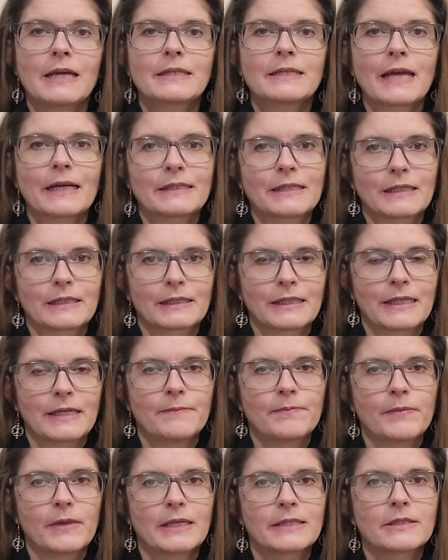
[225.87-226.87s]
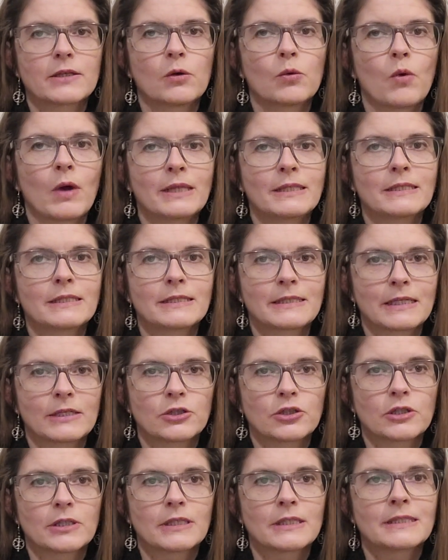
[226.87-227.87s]
Technically, it's a
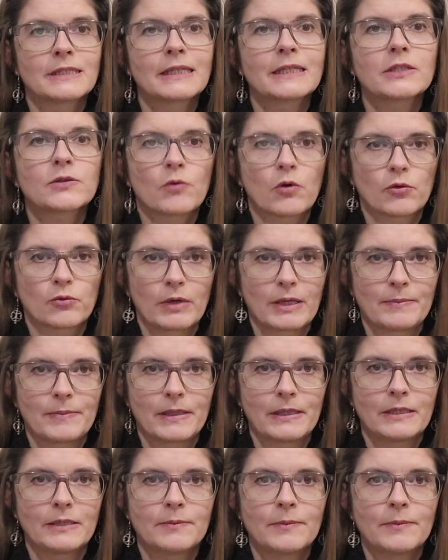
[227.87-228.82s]
1-stitch 6-row repeat,